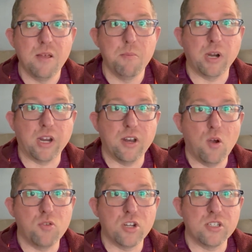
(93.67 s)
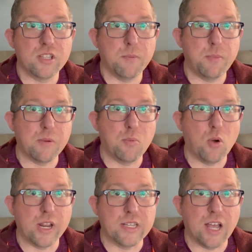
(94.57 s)
But Kenosha's the big boy
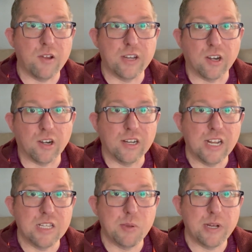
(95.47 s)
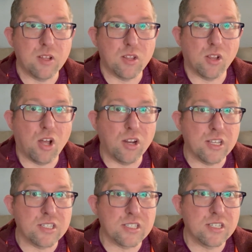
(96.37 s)
in town here. It's been here the
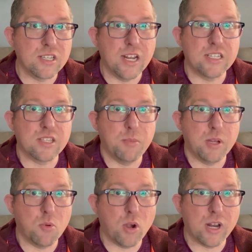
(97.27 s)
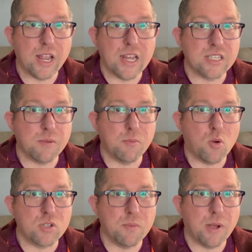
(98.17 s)
longest. It's the big boy. It has the
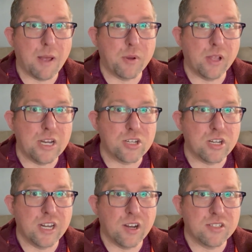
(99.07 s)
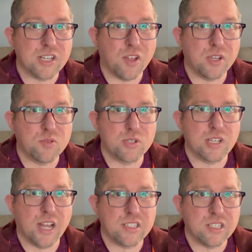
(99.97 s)
most population here in southeast
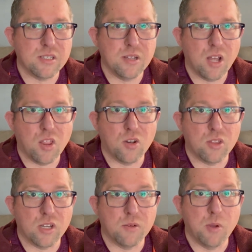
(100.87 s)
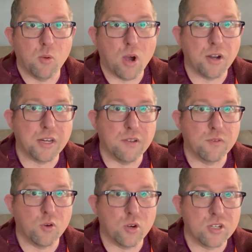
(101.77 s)
Wisconsin, other than Milwaukee, of
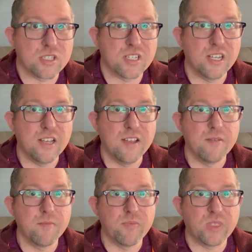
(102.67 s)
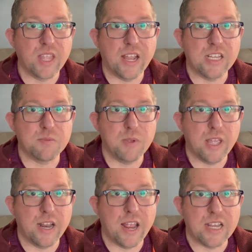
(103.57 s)
course. And
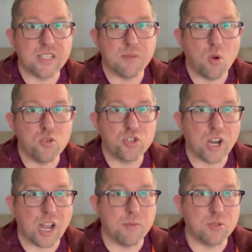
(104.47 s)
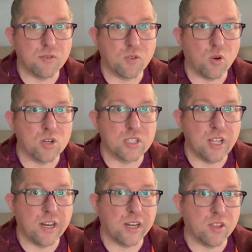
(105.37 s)
it has the most jobs, of course,
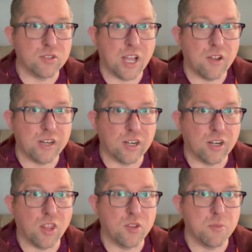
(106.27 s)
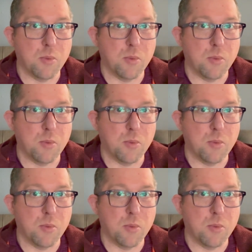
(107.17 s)
than any other town here other than